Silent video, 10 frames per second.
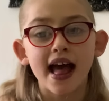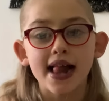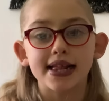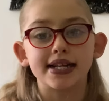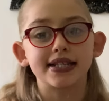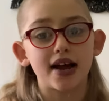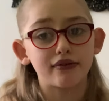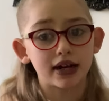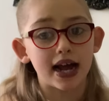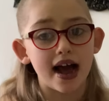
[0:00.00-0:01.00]
then
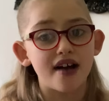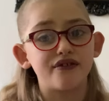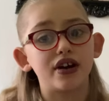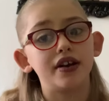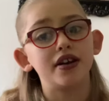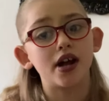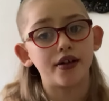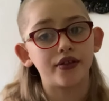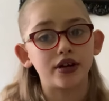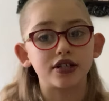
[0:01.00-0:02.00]
definitely have
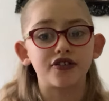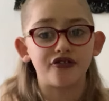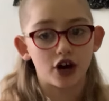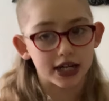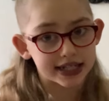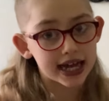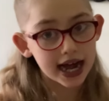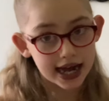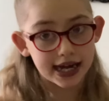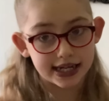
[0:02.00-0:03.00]
another device
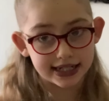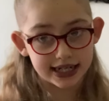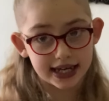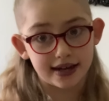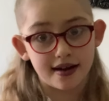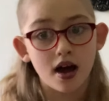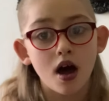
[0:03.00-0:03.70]
handy,